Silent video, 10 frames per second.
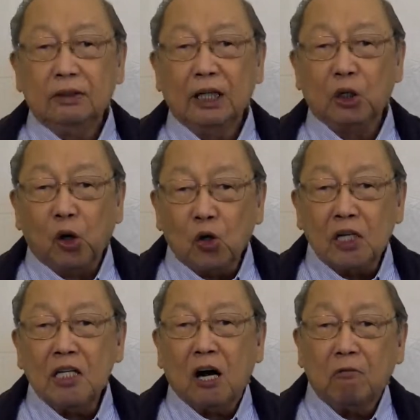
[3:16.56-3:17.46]
The
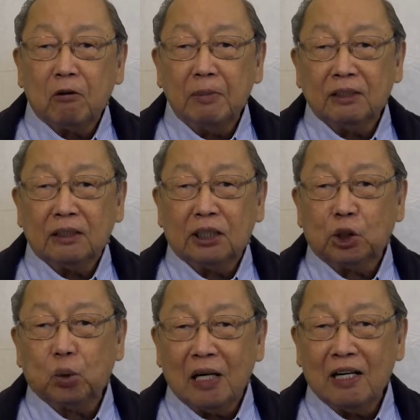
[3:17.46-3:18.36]
Erdogan government
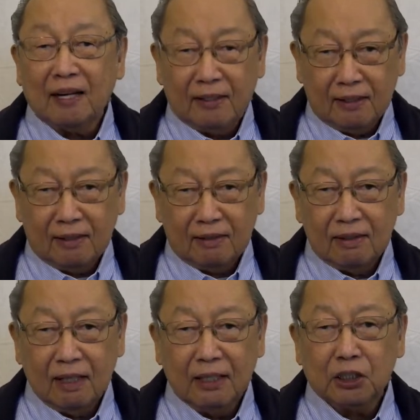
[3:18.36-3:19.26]
is well-headed
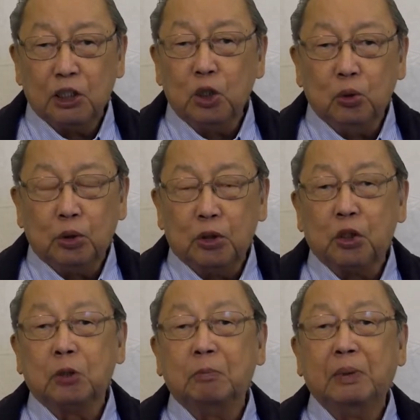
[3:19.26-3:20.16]
and has
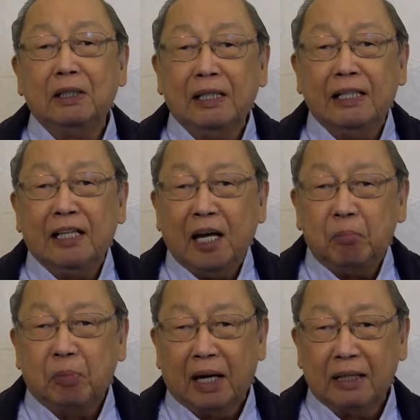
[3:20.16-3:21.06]
illusions of building an
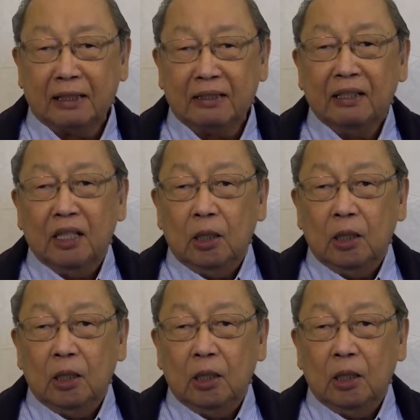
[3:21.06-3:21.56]
empire,